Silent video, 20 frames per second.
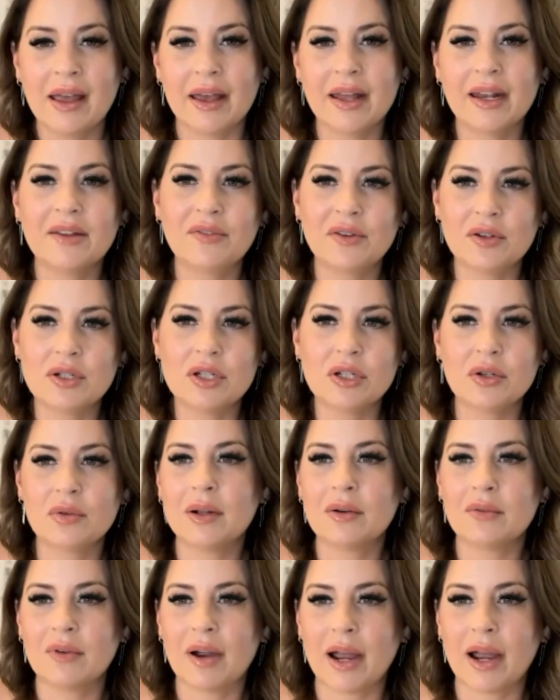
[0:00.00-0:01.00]
And if you do
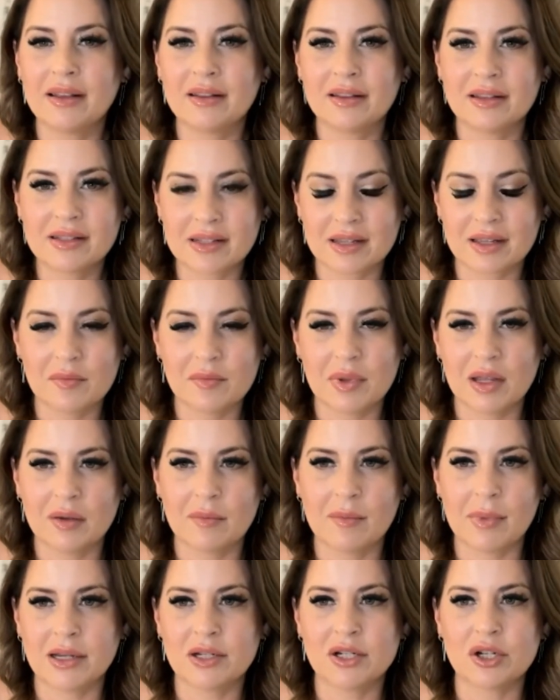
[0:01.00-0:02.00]
it right, this can be
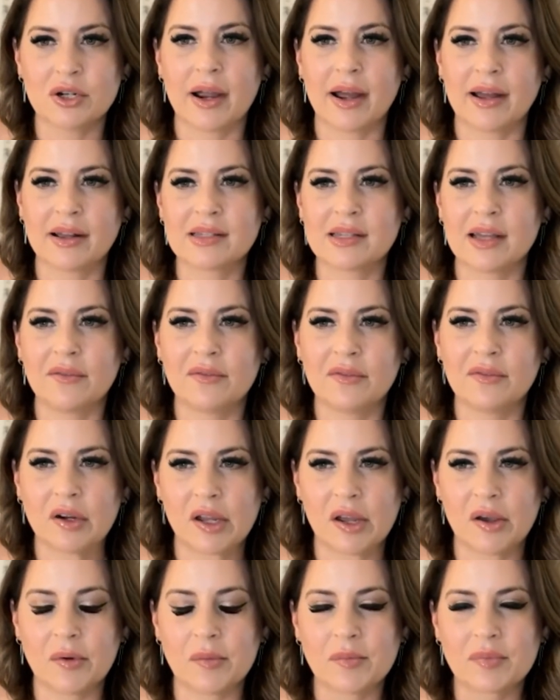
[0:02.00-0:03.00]
a major asset for
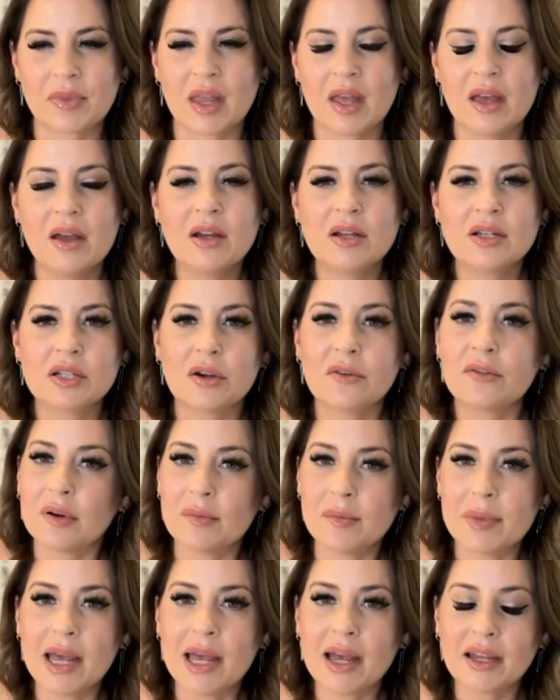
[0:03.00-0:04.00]
you. So
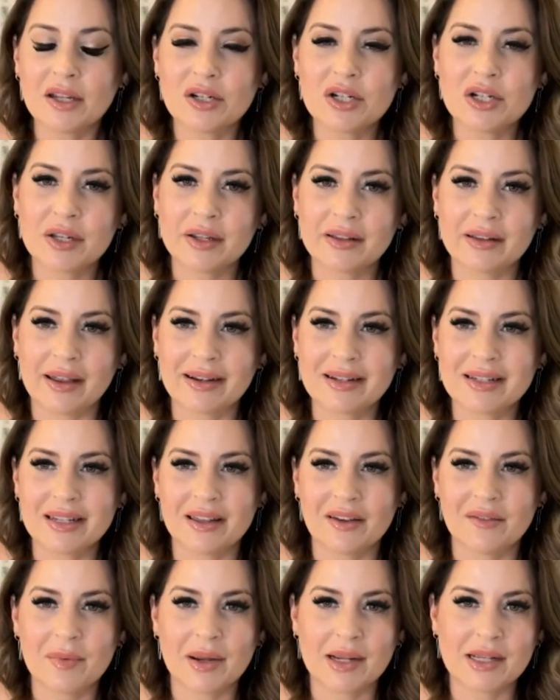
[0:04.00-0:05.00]
for me, I usually like to
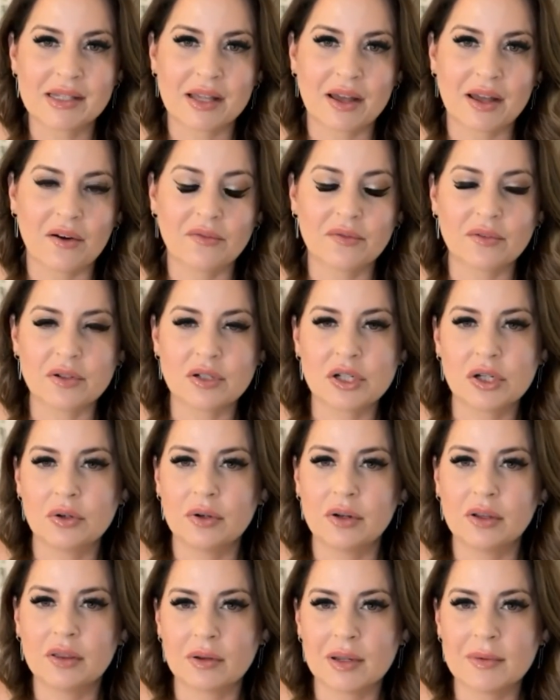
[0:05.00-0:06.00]
give myself
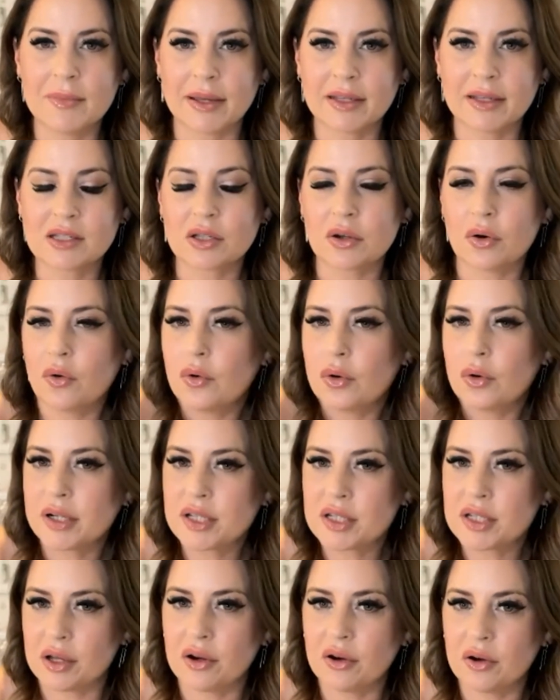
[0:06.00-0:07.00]
two to three months or
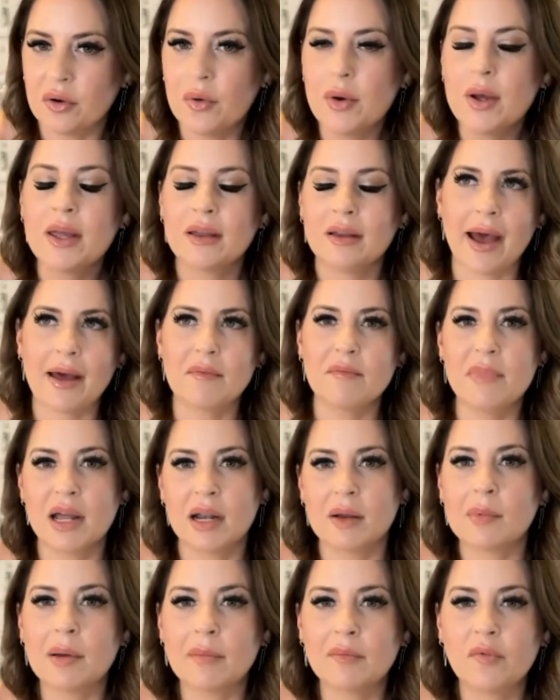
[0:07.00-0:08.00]
so at
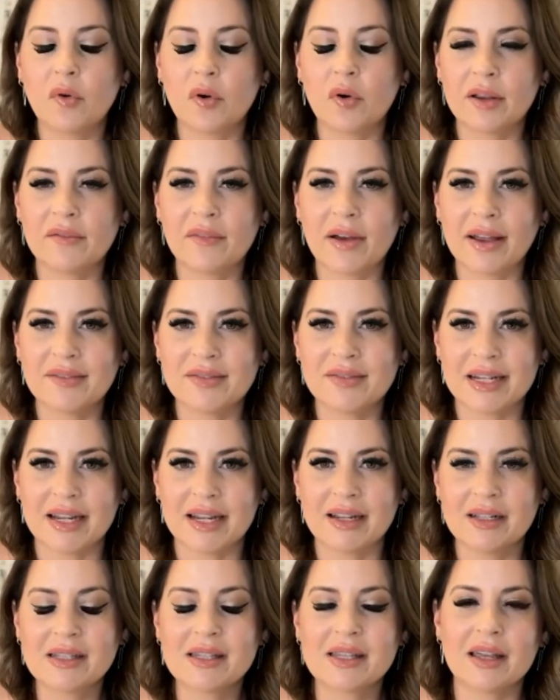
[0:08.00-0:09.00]
minimum 45
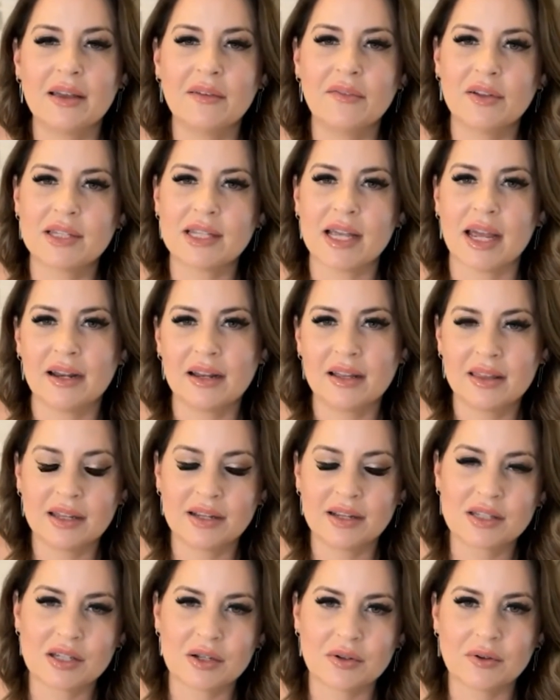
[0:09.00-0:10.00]
days. If it's
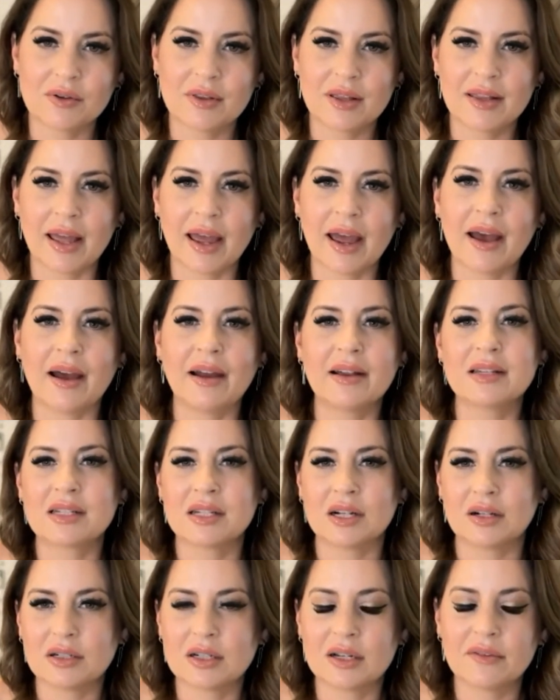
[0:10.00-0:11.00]
anything sooner than that, I
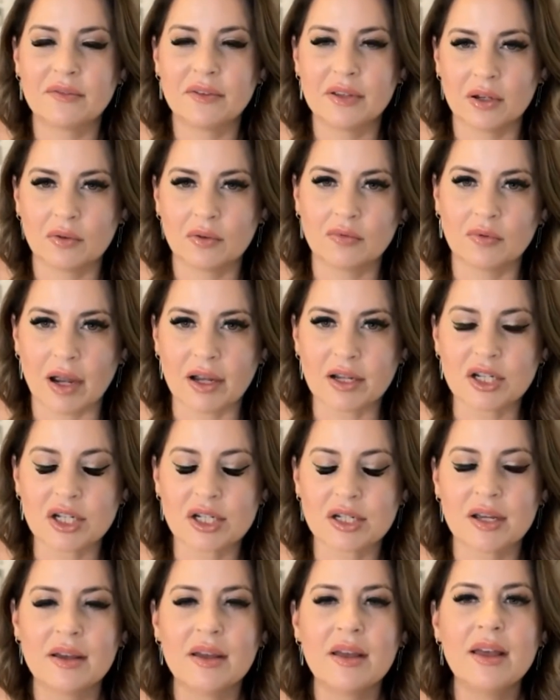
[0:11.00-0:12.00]
start to feel
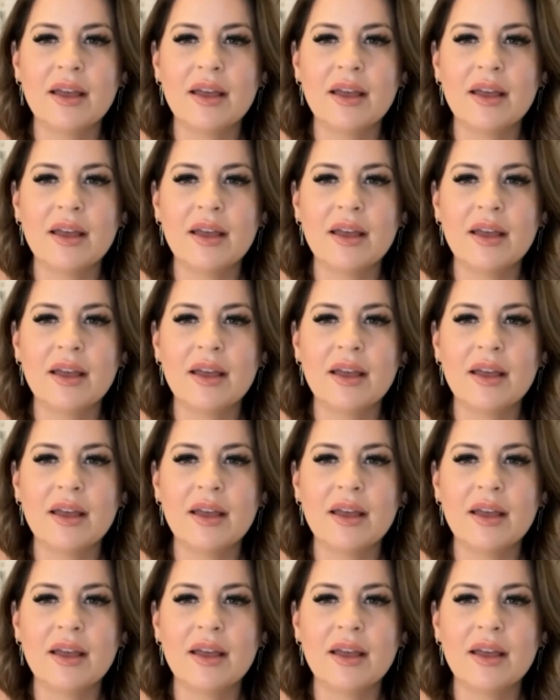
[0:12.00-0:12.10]
rushed.